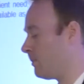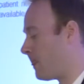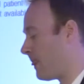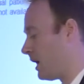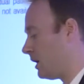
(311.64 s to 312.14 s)

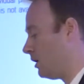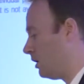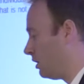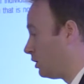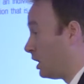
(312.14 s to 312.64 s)
They
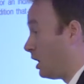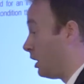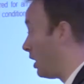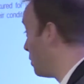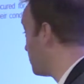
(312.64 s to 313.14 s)
are
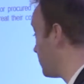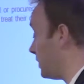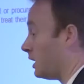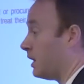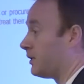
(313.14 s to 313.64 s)

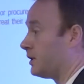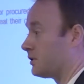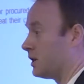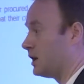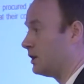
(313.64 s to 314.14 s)
hosiery and things
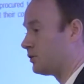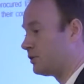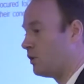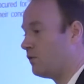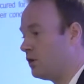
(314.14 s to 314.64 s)
like that, just
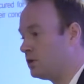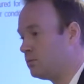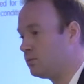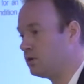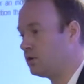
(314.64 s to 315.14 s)
low volume
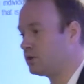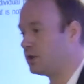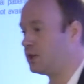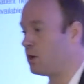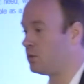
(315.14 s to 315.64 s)
products that
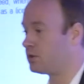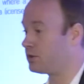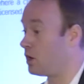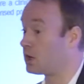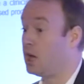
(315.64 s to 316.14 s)
they don't want to
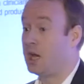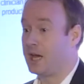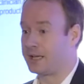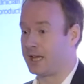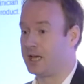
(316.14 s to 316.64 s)
stock.
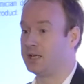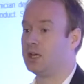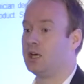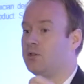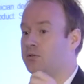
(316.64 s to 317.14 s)
Again,
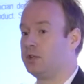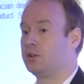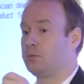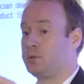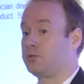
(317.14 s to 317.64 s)
written on
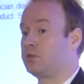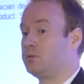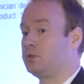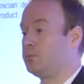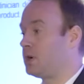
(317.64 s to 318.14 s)
a
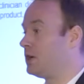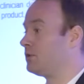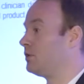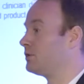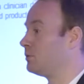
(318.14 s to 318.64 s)
prescription by a
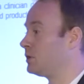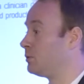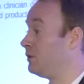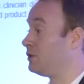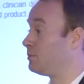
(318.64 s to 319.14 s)
doctor, which
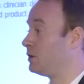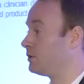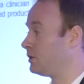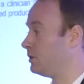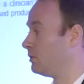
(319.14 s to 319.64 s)
we respond
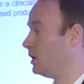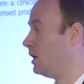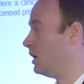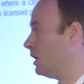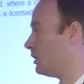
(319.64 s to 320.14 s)
to.
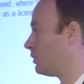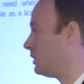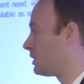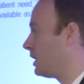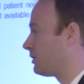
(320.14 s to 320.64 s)
So in
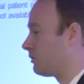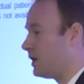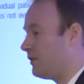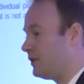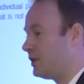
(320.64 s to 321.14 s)
this category,
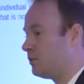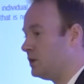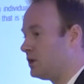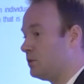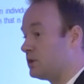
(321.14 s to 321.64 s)
everything we
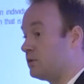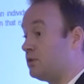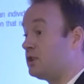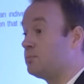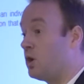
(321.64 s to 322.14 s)
do is in
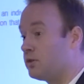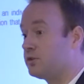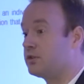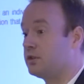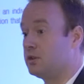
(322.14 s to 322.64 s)

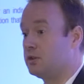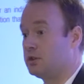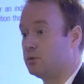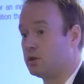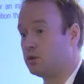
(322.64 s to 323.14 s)
response
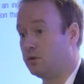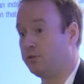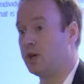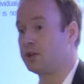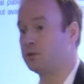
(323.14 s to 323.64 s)
to a call
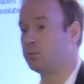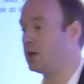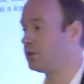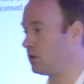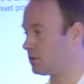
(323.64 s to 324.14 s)
for action by
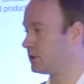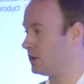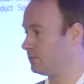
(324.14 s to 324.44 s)
a doctor.